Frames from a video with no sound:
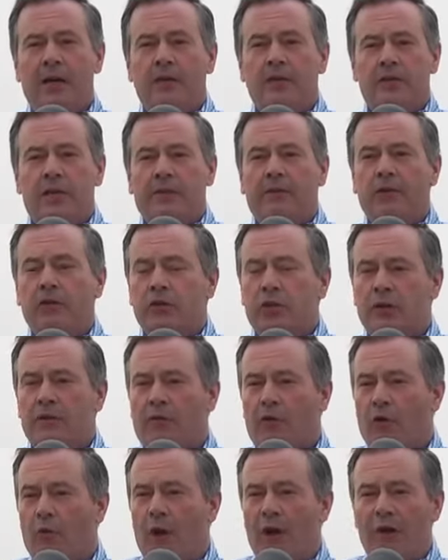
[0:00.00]

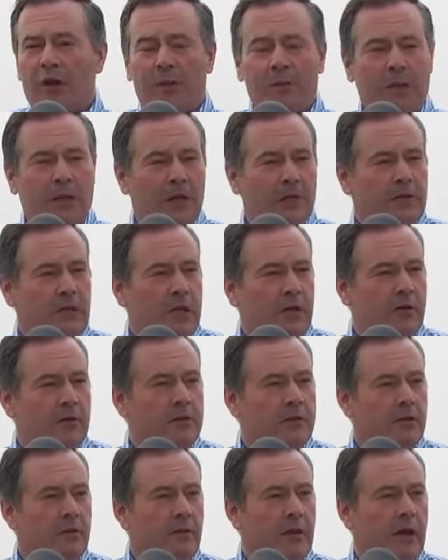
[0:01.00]
Sievertson for welcoming us here
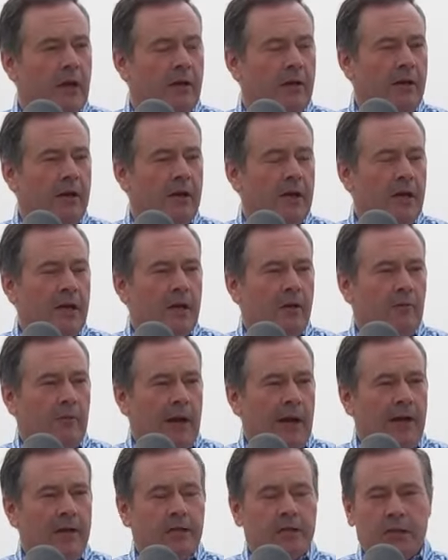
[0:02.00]
to their
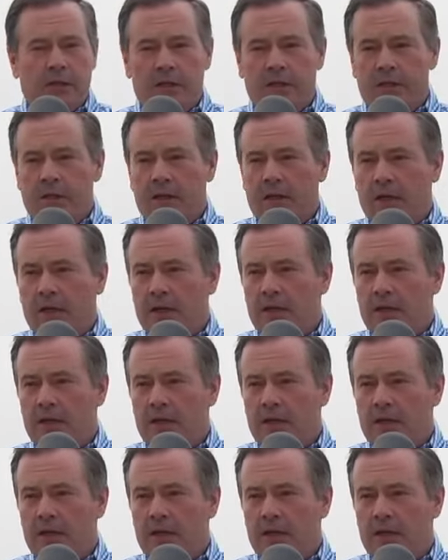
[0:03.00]
ranch in